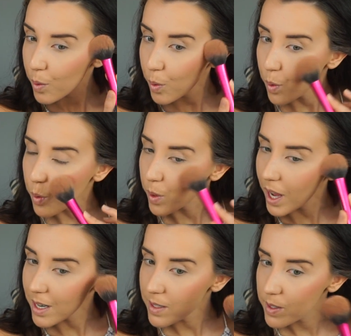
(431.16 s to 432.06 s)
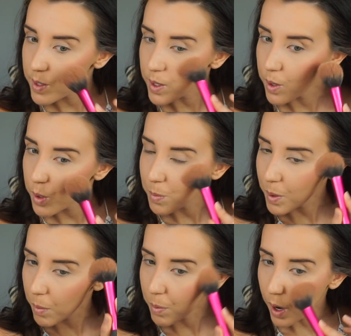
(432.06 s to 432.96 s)
Ooh, that is
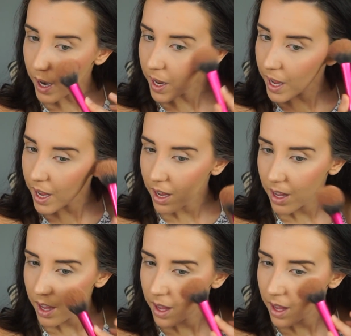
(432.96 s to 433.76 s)
super pretty.